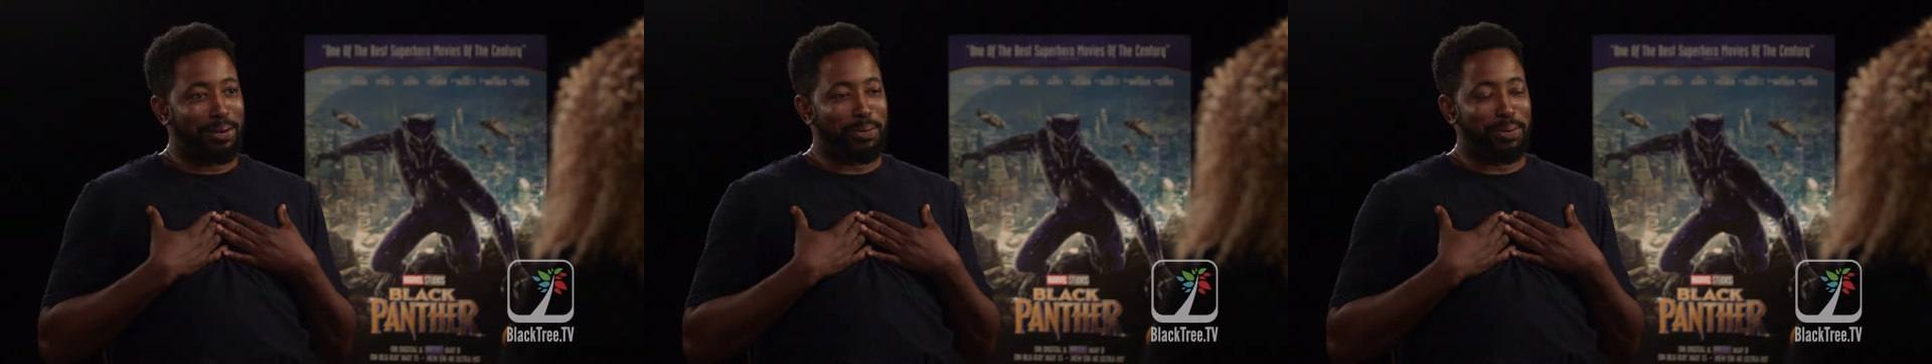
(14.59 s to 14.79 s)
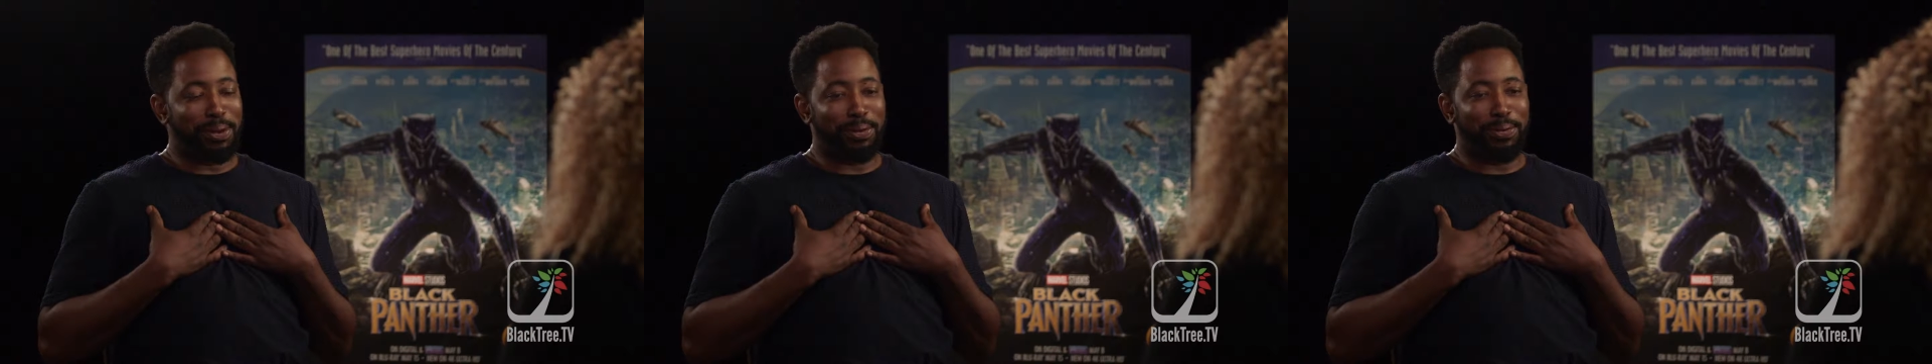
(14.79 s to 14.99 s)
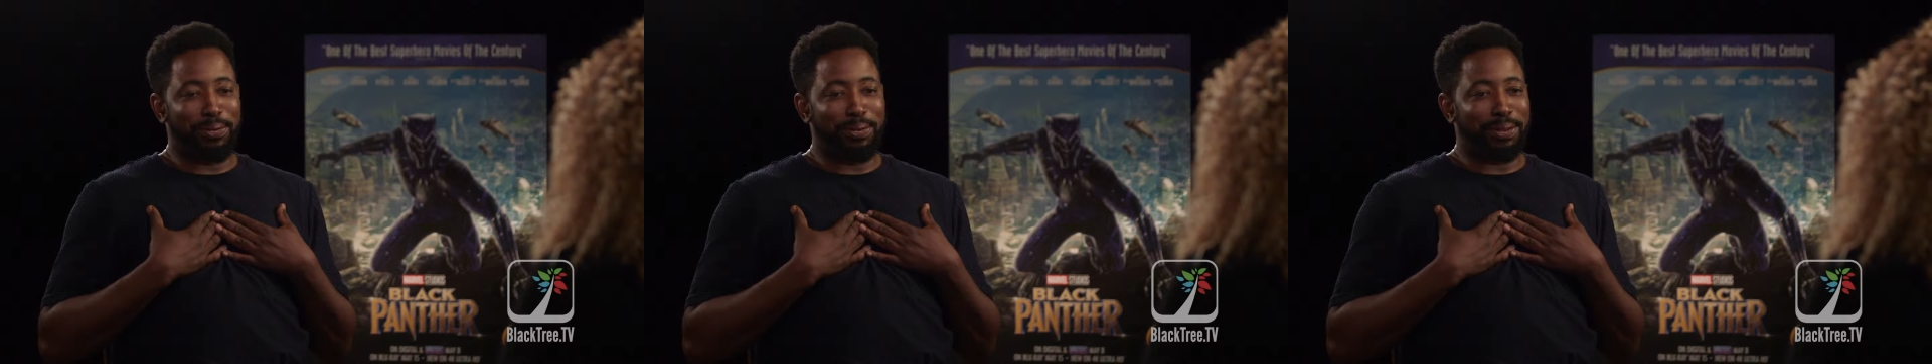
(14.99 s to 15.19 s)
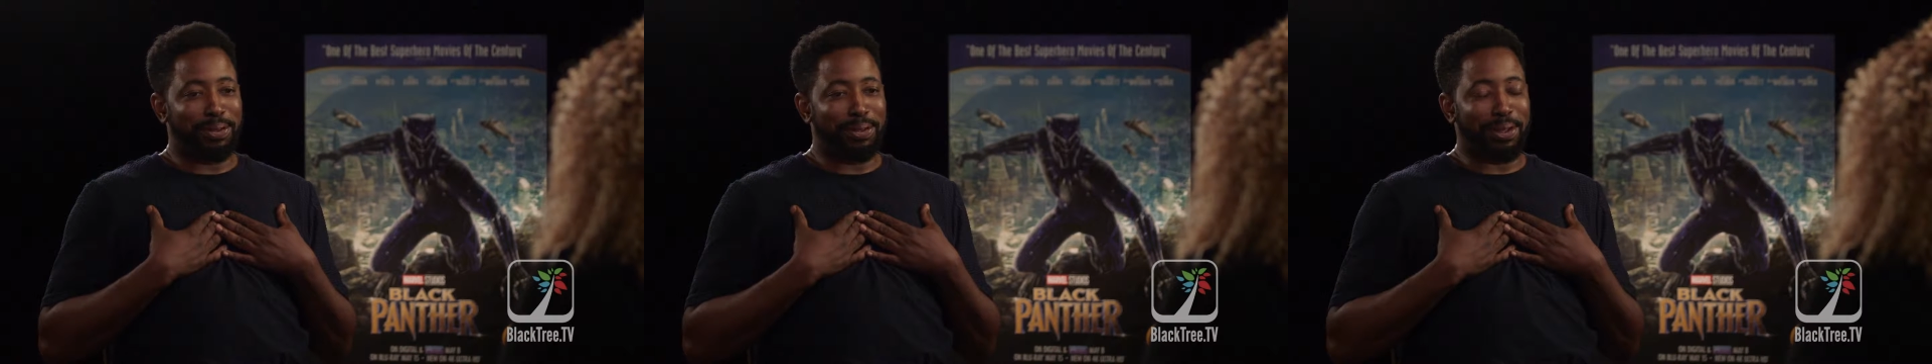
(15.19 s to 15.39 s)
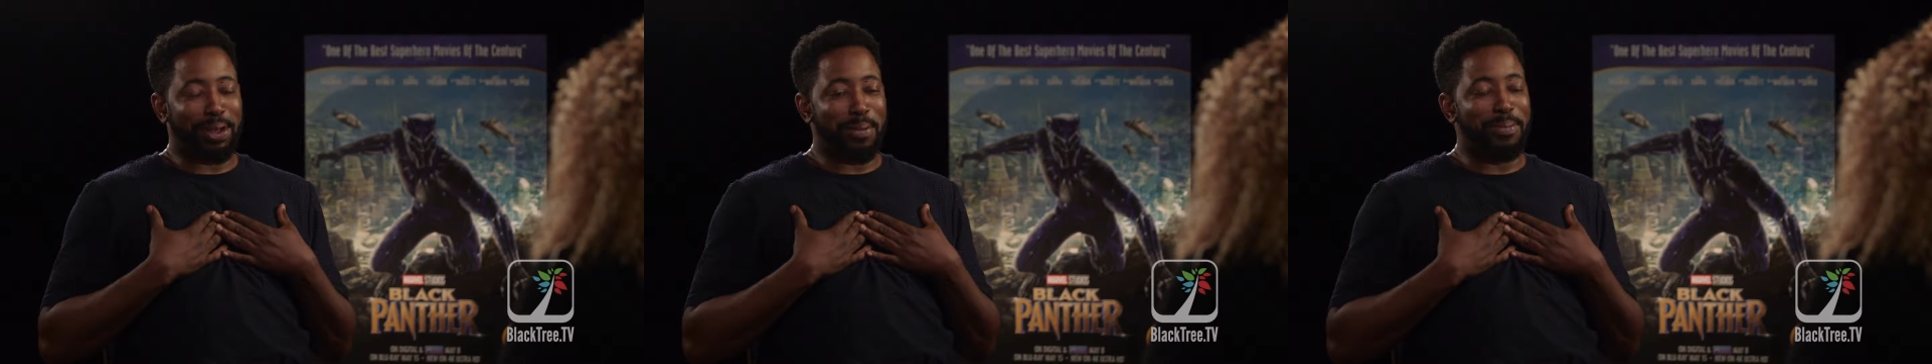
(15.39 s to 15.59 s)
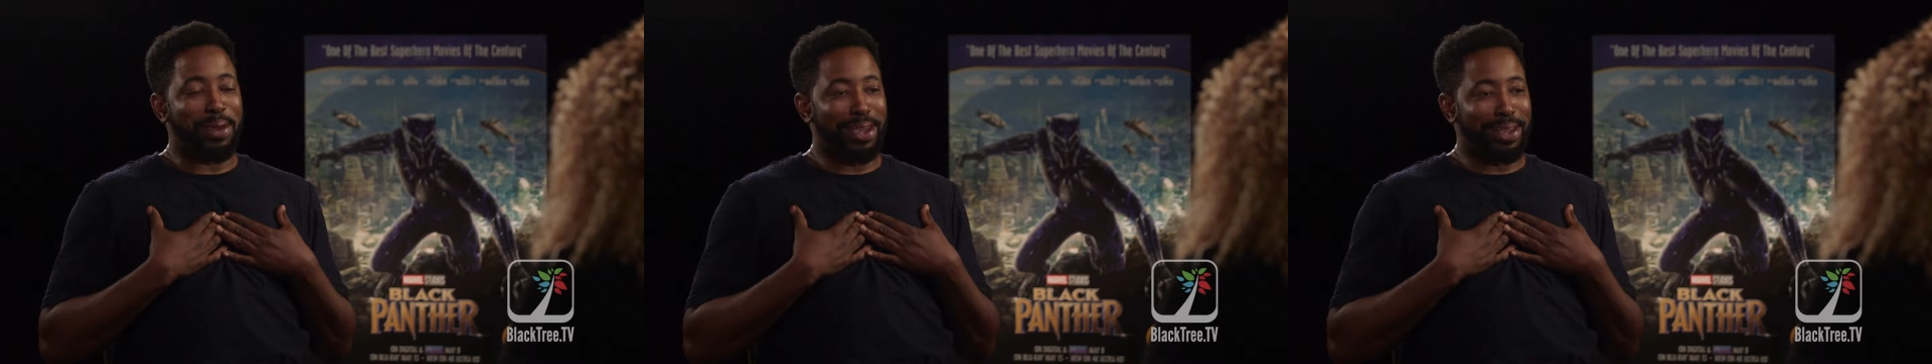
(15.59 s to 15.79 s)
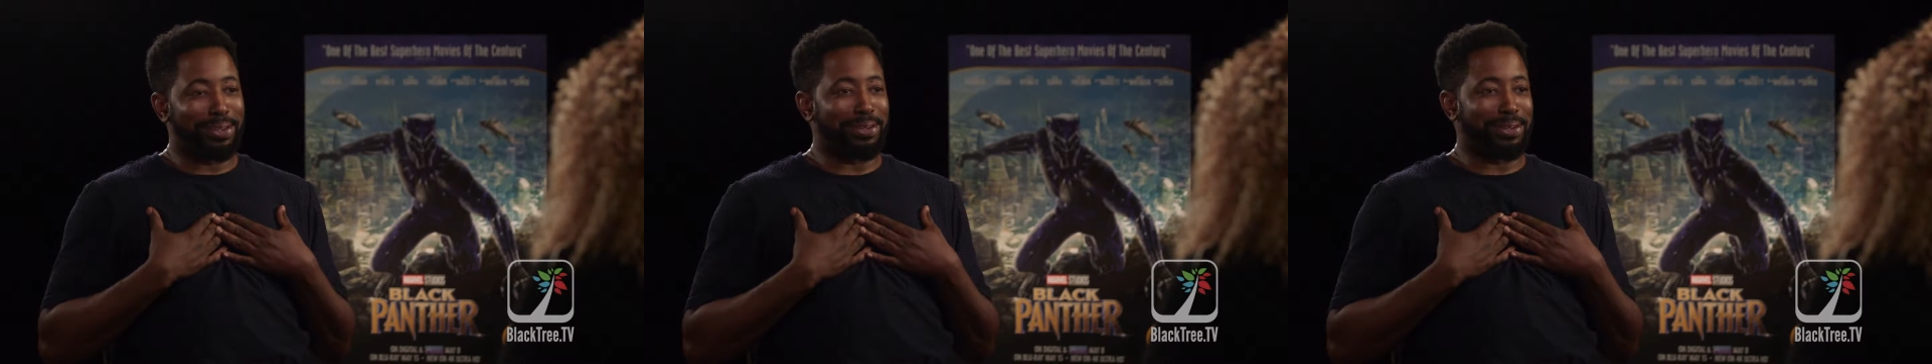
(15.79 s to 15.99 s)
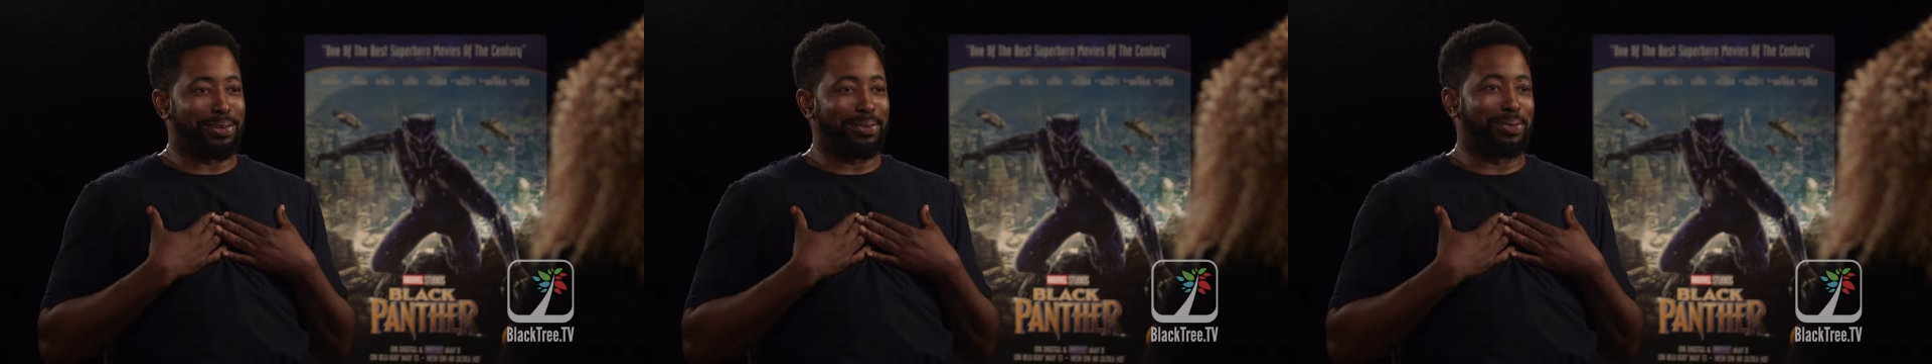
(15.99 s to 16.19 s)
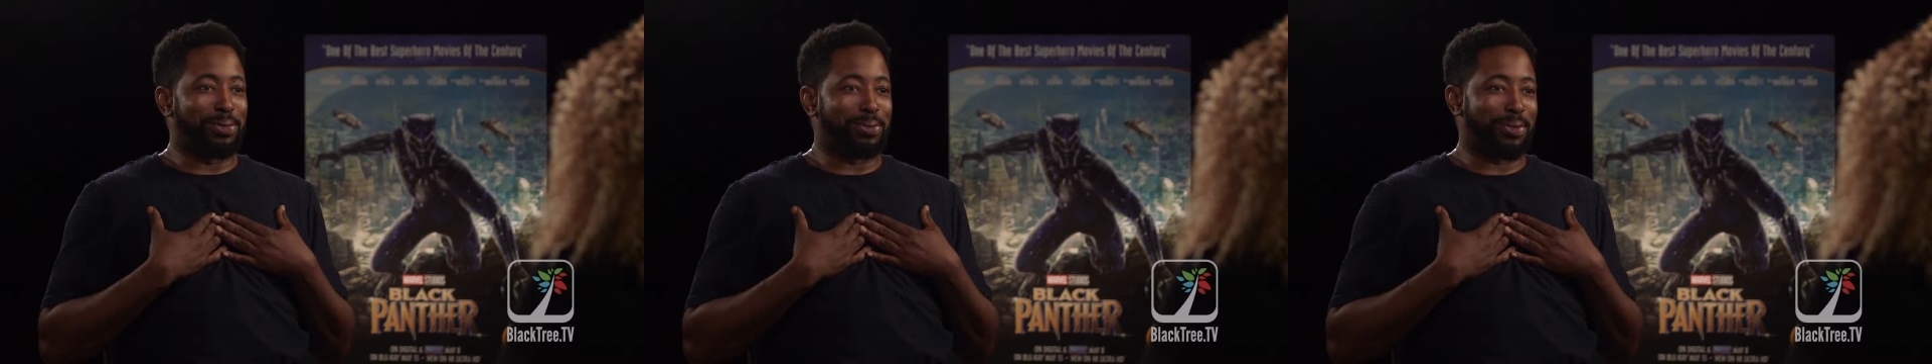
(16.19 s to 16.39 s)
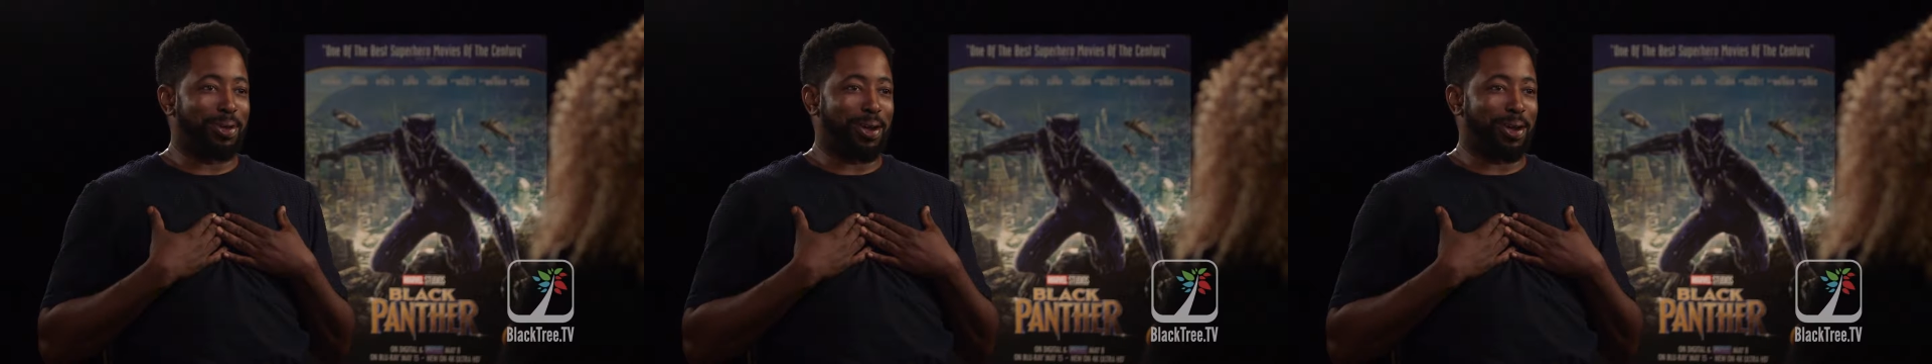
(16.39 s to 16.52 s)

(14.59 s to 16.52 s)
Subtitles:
with the amazing Ruth